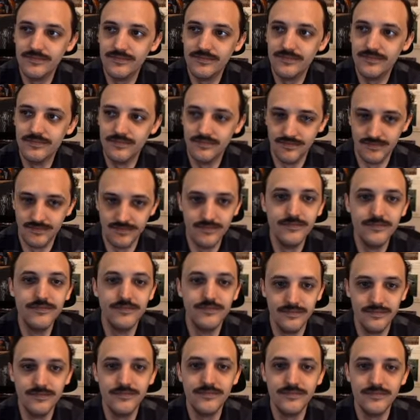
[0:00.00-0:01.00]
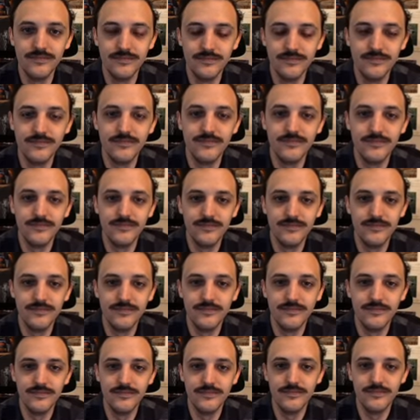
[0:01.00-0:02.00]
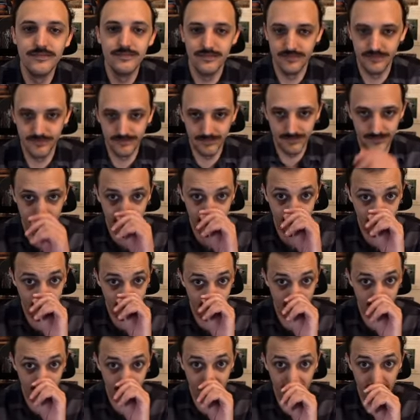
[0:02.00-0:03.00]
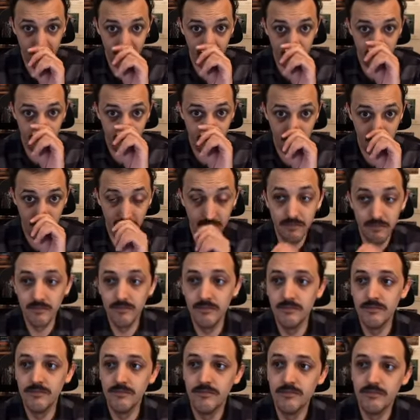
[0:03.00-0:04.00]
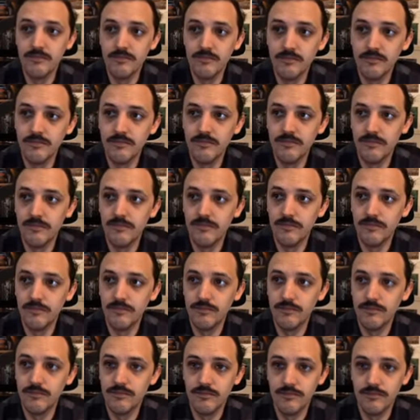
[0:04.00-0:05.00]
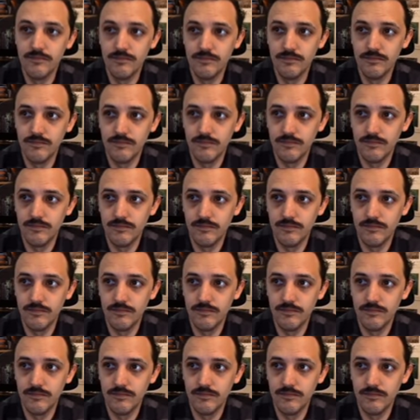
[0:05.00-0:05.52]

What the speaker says: (silent)